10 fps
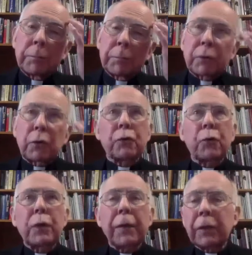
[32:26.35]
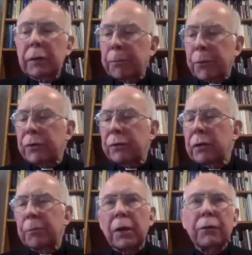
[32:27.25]
But those three, I think, the priests and
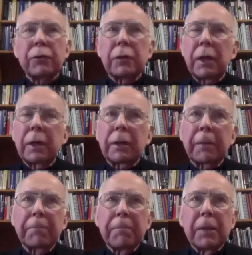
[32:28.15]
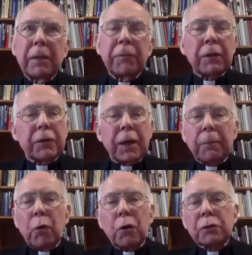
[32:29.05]
the brothers and Father
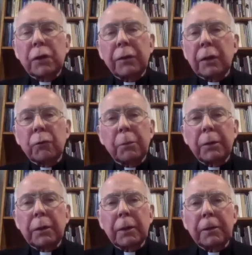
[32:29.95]
Tom Walsh, I think, would be